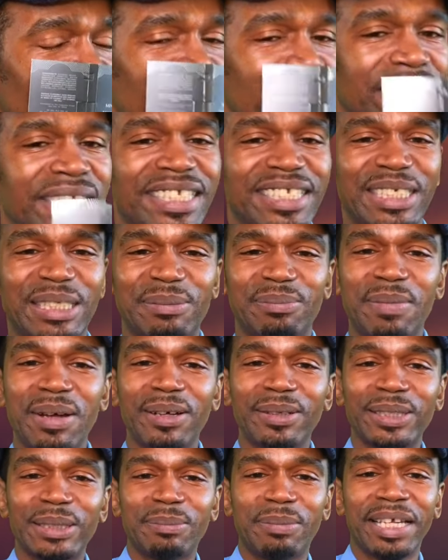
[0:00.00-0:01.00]
but it
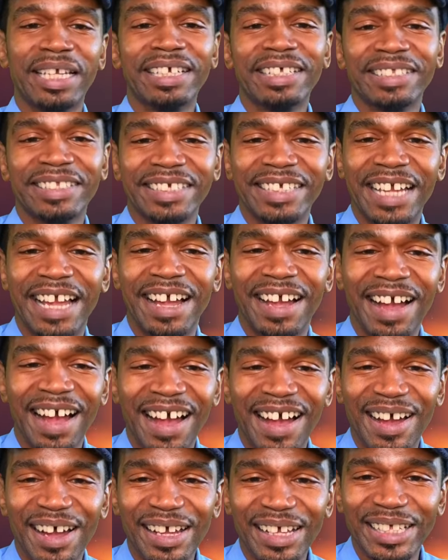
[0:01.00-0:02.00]
smells pickly.
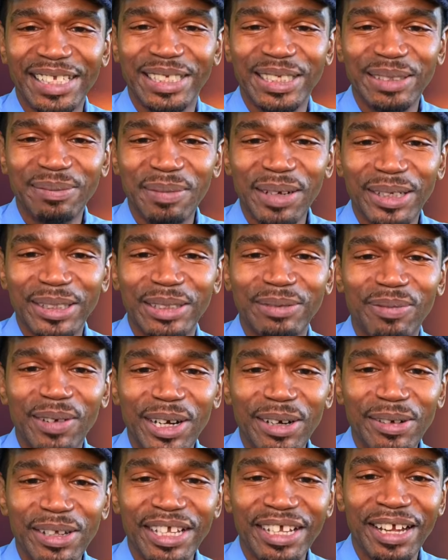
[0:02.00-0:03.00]
It smells
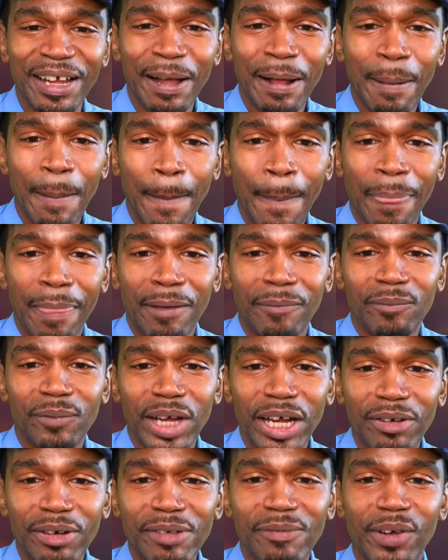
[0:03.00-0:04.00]
very,
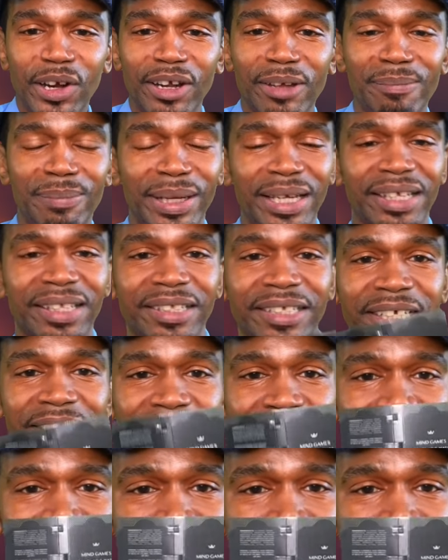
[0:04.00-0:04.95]
very, very pickly.